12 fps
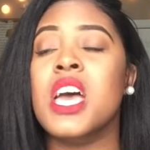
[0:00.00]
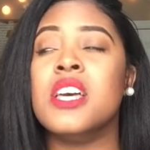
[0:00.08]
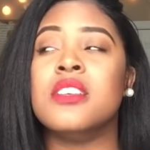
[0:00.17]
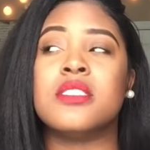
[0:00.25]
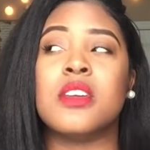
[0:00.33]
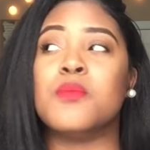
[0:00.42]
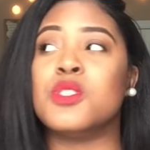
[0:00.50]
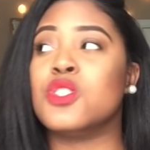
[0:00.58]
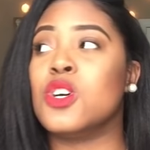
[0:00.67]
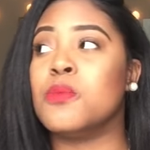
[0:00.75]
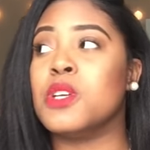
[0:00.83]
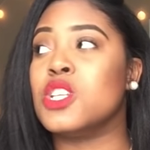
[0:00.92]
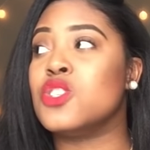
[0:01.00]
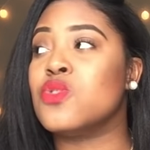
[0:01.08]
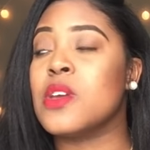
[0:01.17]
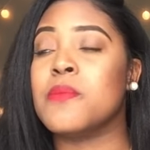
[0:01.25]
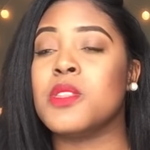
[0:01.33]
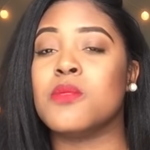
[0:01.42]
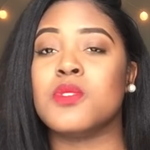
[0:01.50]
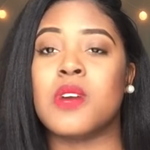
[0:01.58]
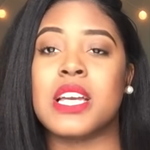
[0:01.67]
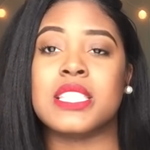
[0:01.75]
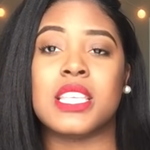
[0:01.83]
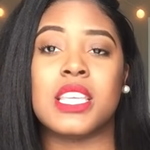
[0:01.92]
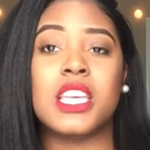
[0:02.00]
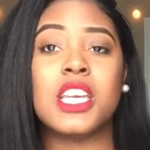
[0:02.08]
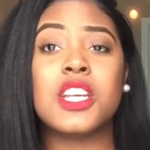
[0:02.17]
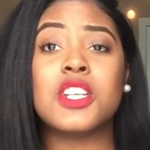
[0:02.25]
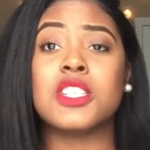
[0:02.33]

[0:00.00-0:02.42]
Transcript: Someone told me to trim them twice a year.